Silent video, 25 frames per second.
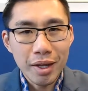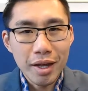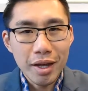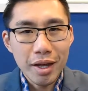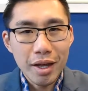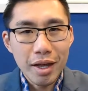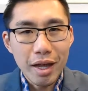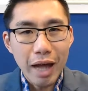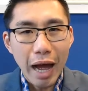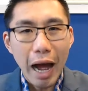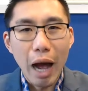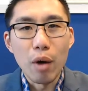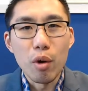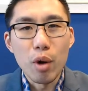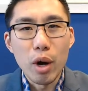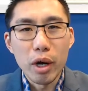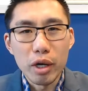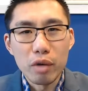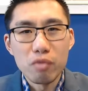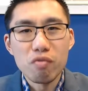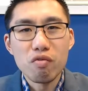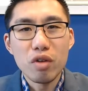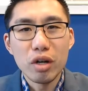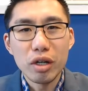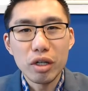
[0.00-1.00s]
I want to
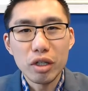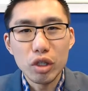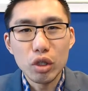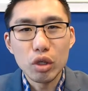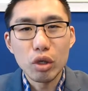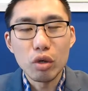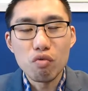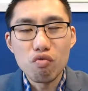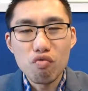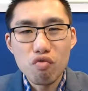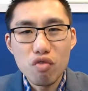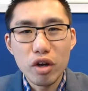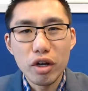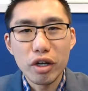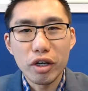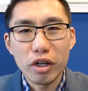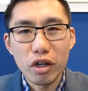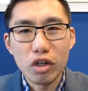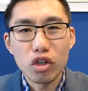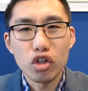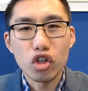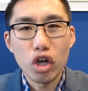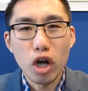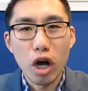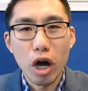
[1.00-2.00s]
really do a really good
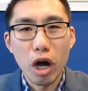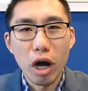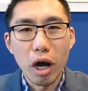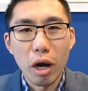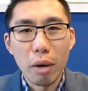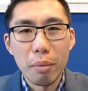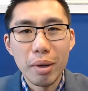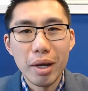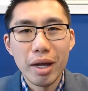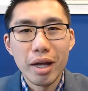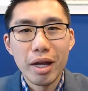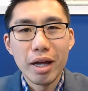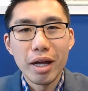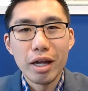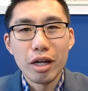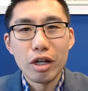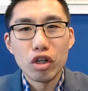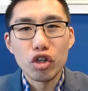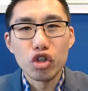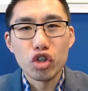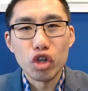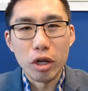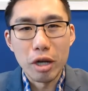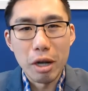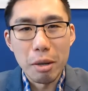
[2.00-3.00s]
job.
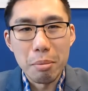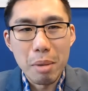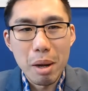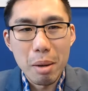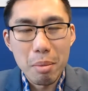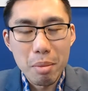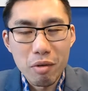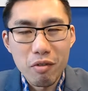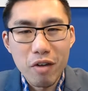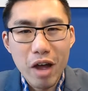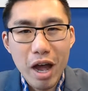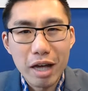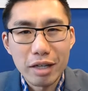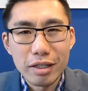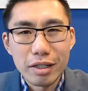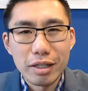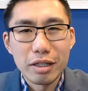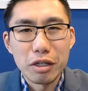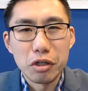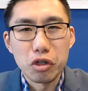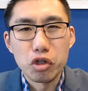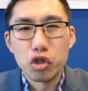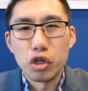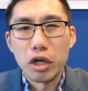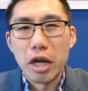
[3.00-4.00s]
Should I memorize it?
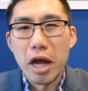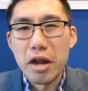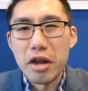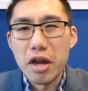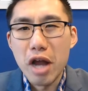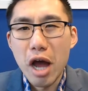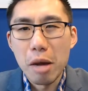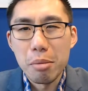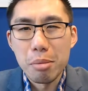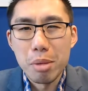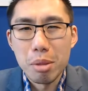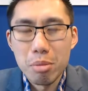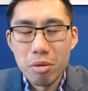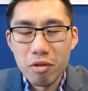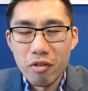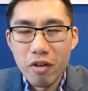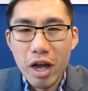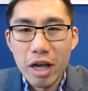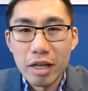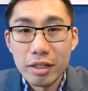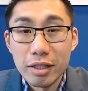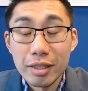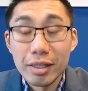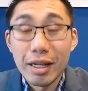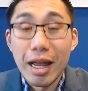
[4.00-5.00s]
Should I not memorize
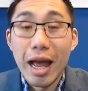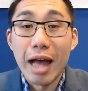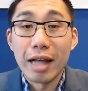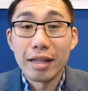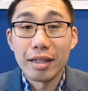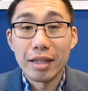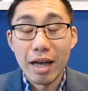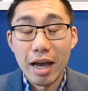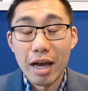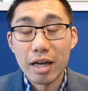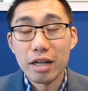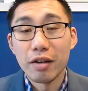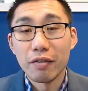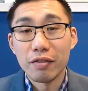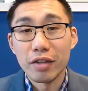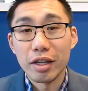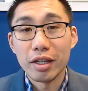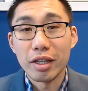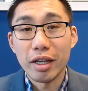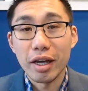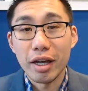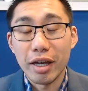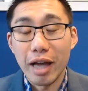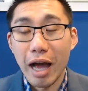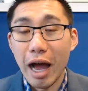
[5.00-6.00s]
it? At the end of the day,
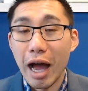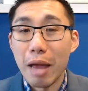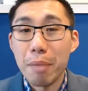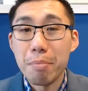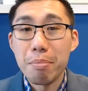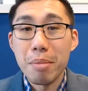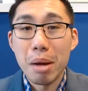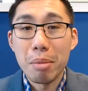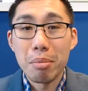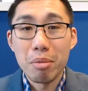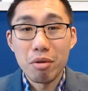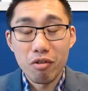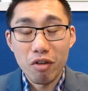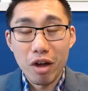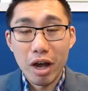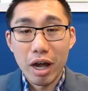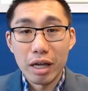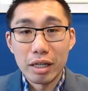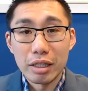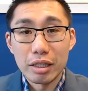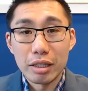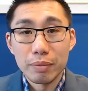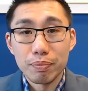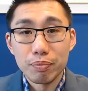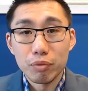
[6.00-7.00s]
I memorized
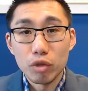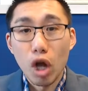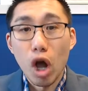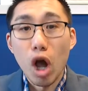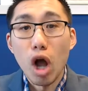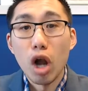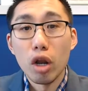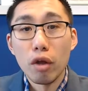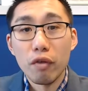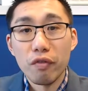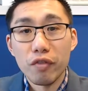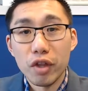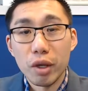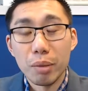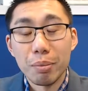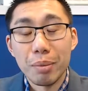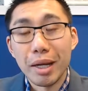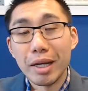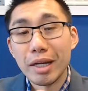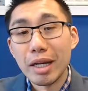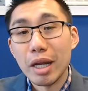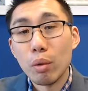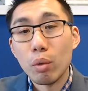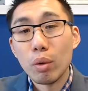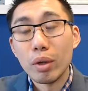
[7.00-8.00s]
all of them, and they
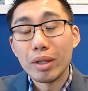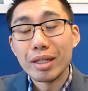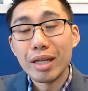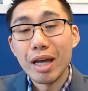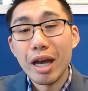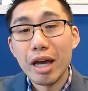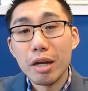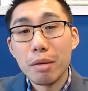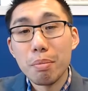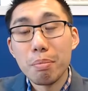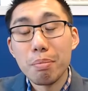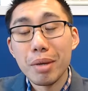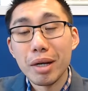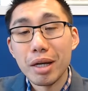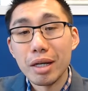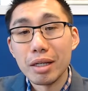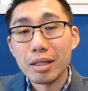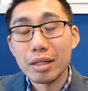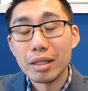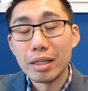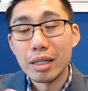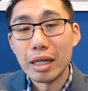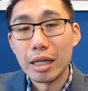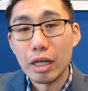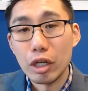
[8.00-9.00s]
were ten minutes
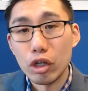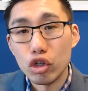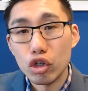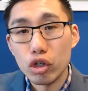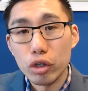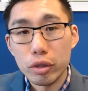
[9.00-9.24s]
each.